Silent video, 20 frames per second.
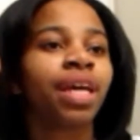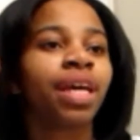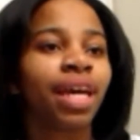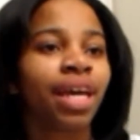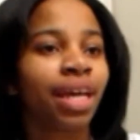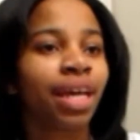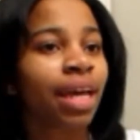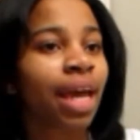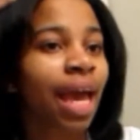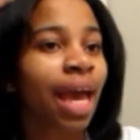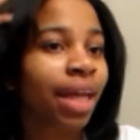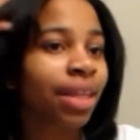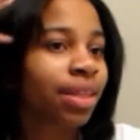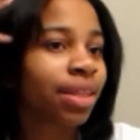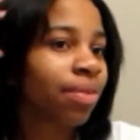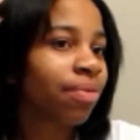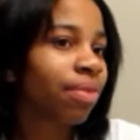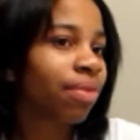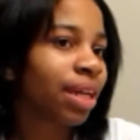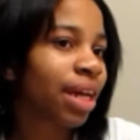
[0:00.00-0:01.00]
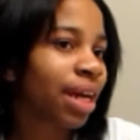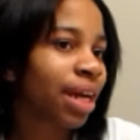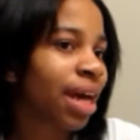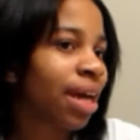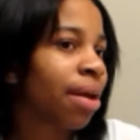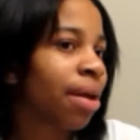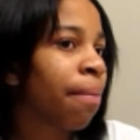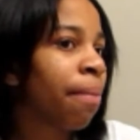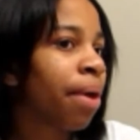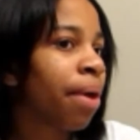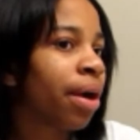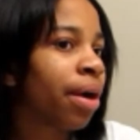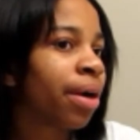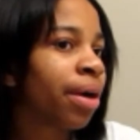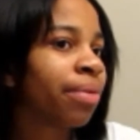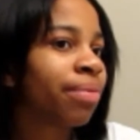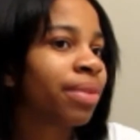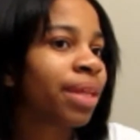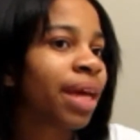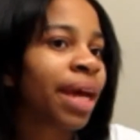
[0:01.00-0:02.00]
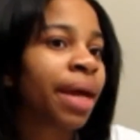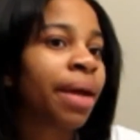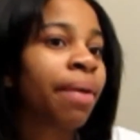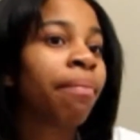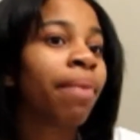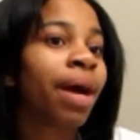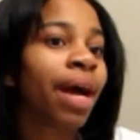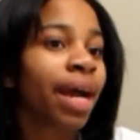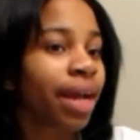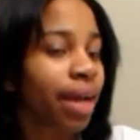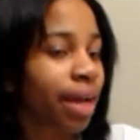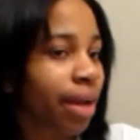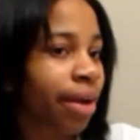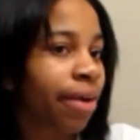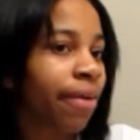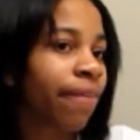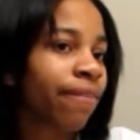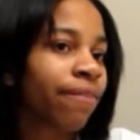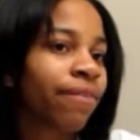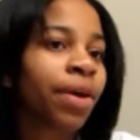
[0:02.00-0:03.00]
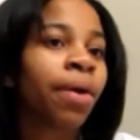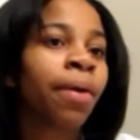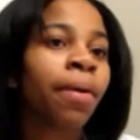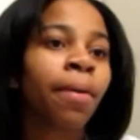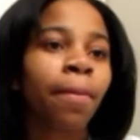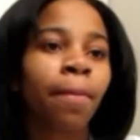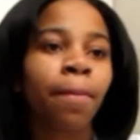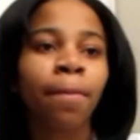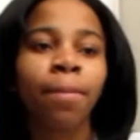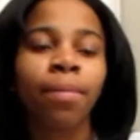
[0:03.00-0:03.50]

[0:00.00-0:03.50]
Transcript: And after when I got a perm, like my hair felt